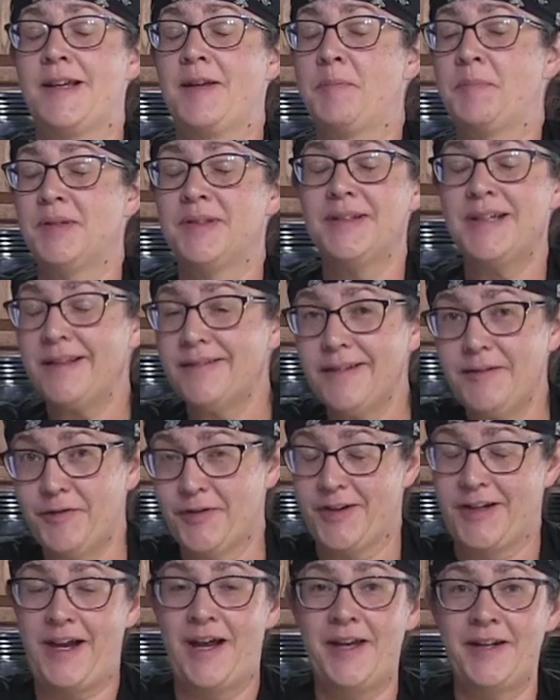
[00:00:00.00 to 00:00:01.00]
and completely
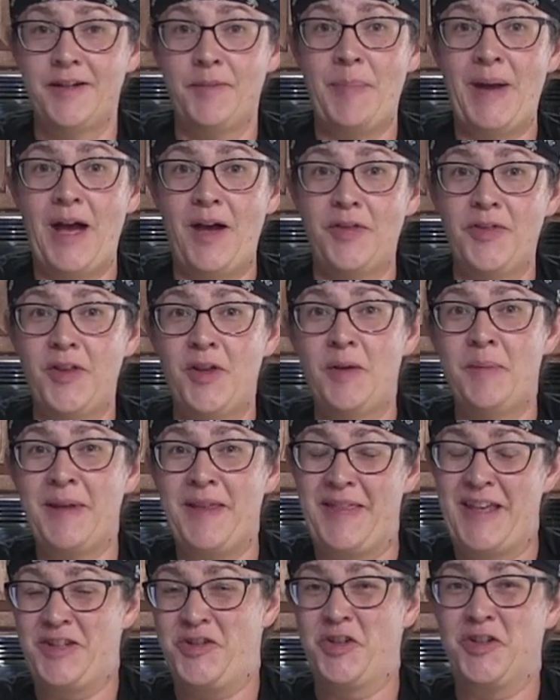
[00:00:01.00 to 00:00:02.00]
forgotten about them
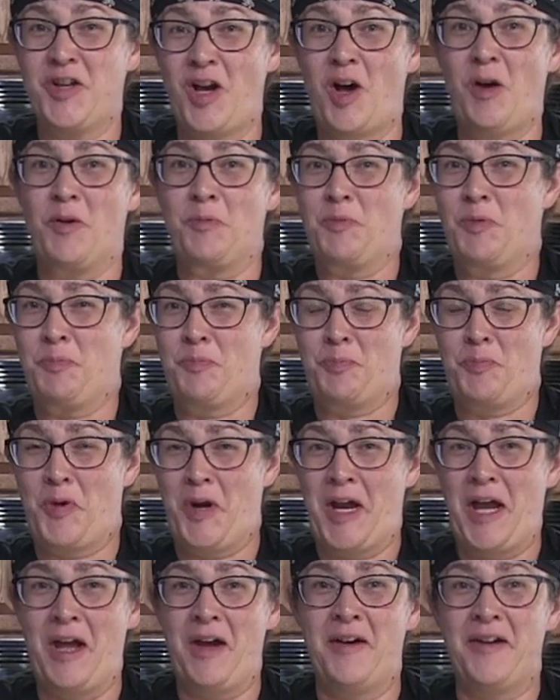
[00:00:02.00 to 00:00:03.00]
and they turned all
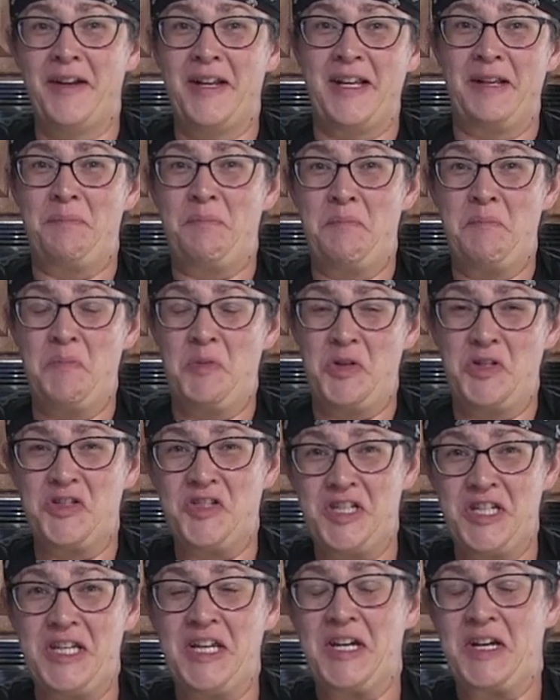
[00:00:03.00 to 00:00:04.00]
brown and
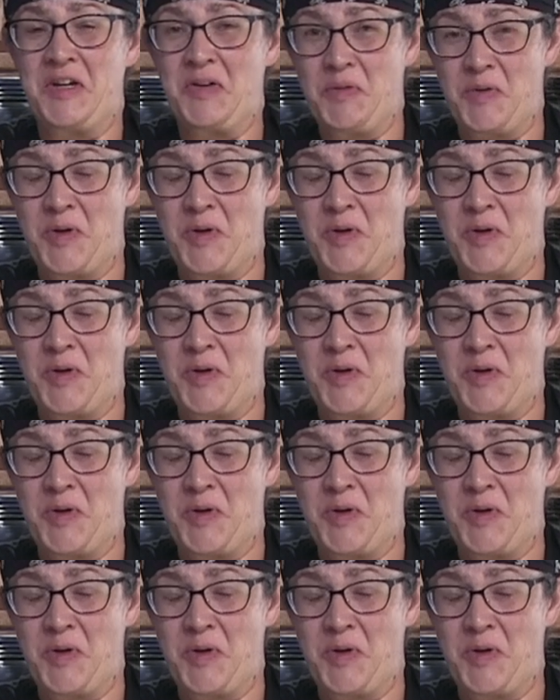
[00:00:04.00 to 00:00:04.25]
mushy and